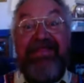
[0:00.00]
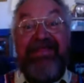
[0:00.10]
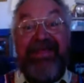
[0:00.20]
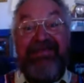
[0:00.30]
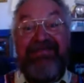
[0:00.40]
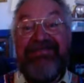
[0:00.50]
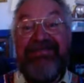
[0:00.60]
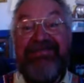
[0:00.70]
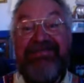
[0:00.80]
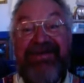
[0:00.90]
It
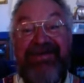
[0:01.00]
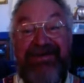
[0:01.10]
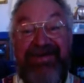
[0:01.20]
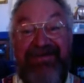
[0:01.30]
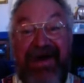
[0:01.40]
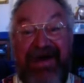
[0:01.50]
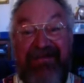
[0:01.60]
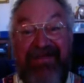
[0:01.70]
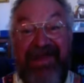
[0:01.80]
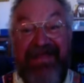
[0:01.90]
took my
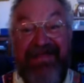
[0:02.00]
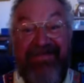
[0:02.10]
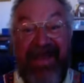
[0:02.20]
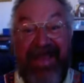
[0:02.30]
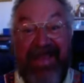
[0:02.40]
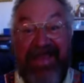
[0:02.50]
breath away.